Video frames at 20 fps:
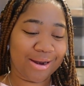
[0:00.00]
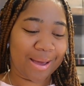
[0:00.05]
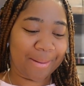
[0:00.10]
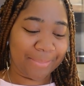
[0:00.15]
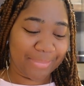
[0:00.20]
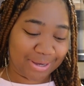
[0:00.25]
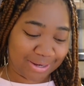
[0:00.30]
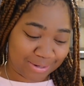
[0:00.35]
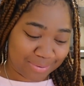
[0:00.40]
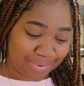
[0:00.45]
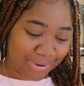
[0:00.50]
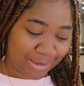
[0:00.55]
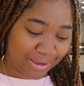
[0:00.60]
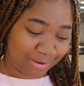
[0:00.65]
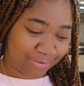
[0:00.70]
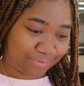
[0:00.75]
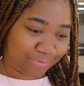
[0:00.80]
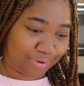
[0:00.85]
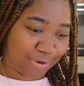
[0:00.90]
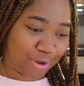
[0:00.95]
I'm gonna make
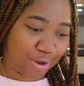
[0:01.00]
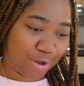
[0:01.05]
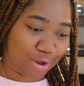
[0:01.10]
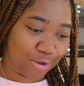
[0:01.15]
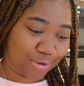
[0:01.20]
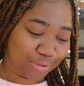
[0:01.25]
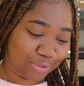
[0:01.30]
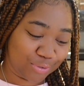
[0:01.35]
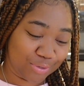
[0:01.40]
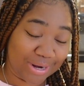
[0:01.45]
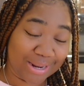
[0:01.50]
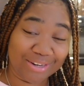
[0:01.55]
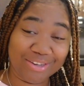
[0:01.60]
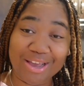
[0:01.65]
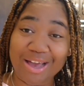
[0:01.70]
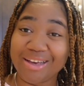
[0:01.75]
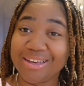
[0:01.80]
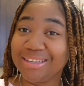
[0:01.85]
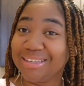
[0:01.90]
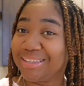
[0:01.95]
it for y'all so that
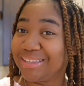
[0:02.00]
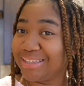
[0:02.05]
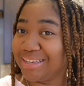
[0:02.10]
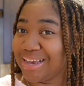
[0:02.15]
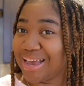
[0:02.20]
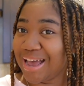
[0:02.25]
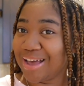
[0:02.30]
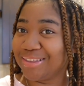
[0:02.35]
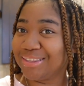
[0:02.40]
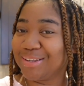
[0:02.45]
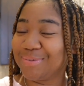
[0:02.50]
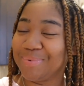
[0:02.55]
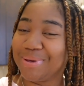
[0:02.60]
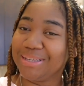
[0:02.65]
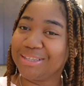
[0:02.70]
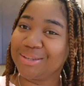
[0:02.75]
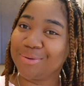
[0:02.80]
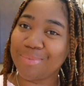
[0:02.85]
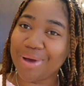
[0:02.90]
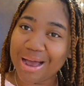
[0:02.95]
y'all can see how to
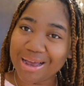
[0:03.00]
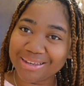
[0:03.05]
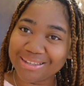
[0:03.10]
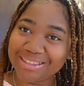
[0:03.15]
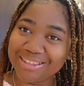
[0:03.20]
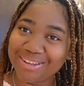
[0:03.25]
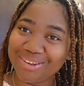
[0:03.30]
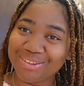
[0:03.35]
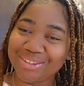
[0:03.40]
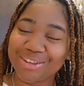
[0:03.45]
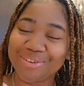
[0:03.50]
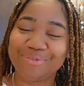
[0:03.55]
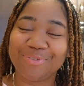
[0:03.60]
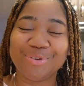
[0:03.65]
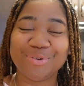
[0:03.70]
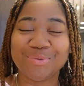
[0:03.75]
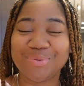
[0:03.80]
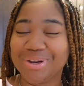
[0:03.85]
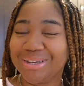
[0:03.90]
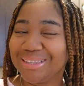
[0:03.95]
make some oxtails if
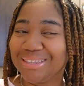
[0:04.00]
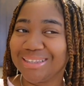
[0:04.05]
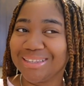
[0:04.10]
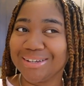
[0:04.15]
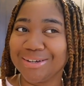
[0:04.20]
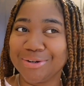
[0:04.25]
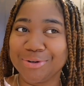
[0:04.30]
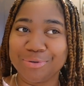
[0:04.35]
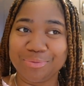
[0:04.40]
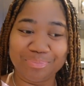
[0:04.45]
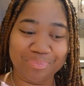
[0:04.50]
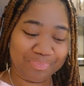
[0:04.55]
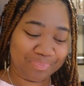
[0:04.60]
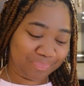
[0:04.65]
you want some.